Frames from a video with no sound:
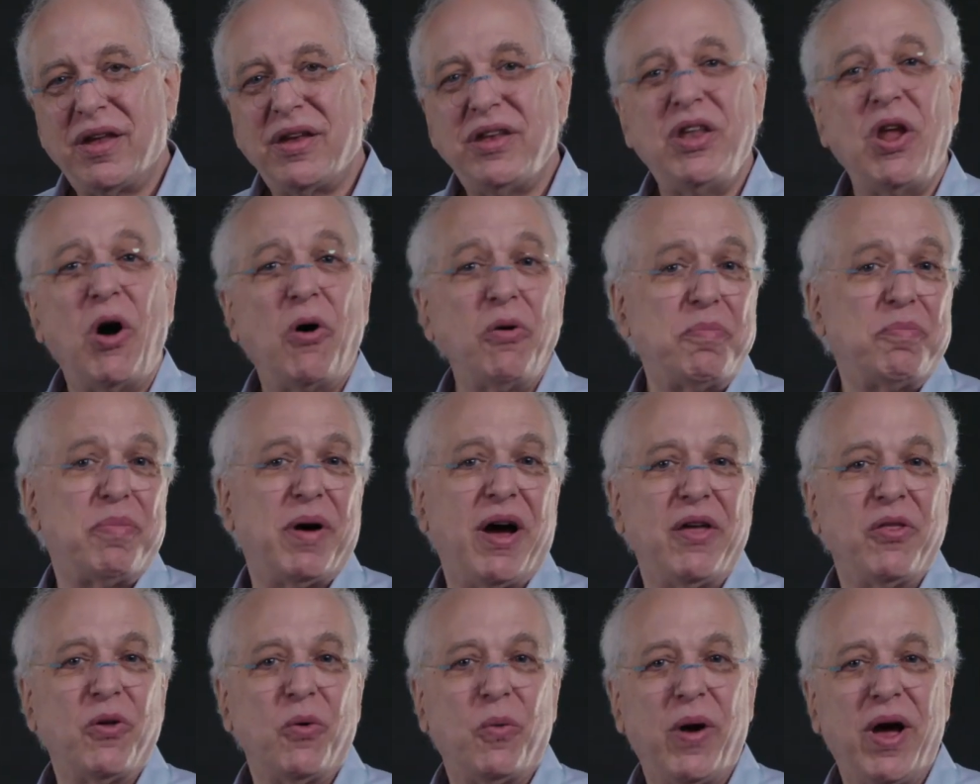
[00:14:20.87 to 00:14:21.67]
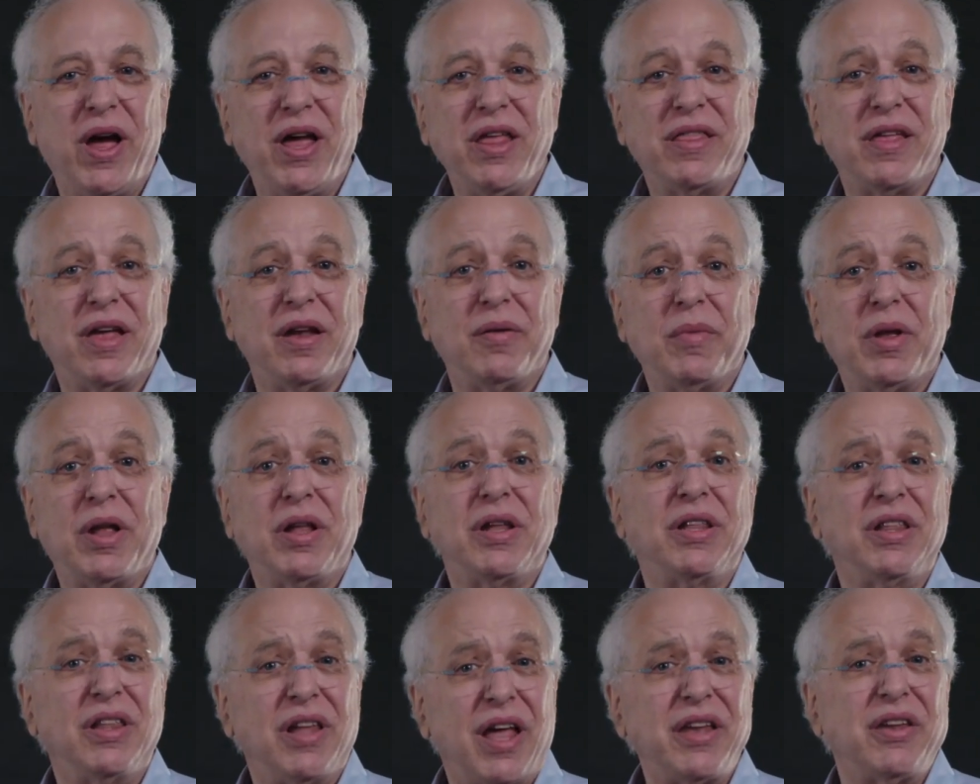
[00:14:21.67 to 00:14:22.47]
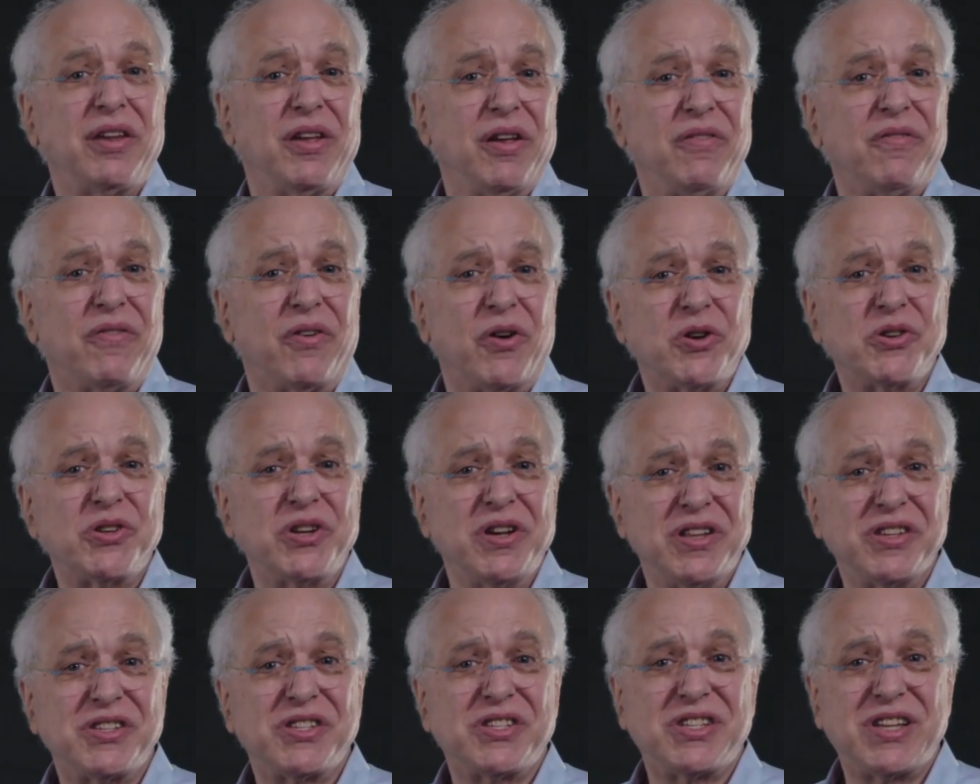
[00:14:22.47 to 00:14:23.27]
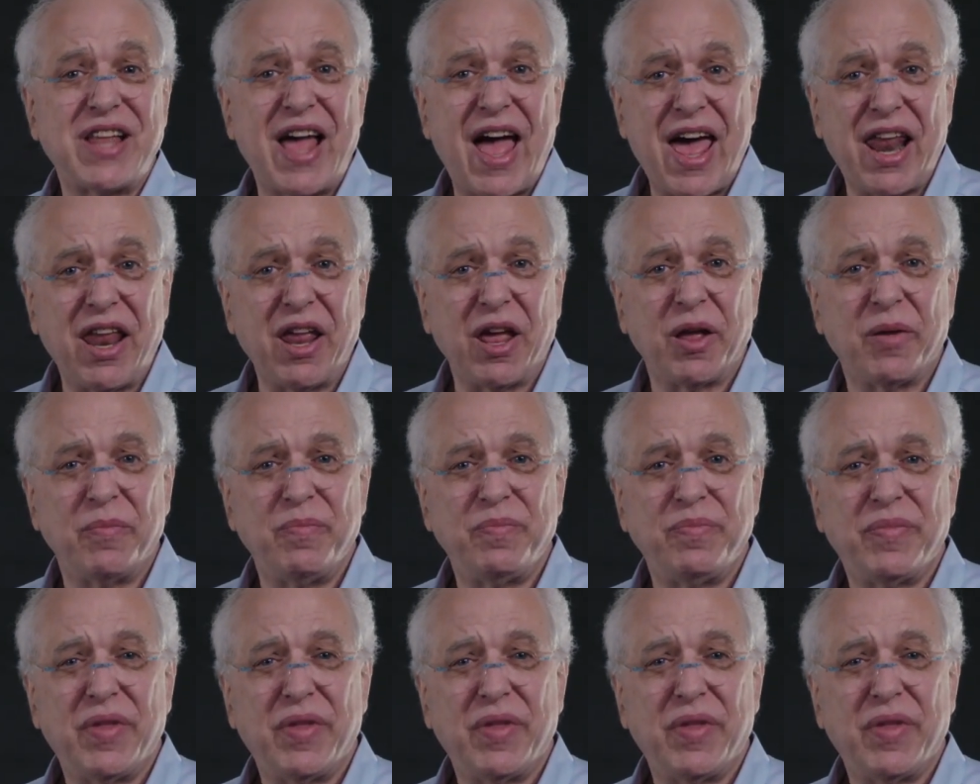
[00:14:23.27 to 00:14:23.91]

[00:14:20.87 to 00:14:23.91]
Note, by the way, that LUT conversion is static.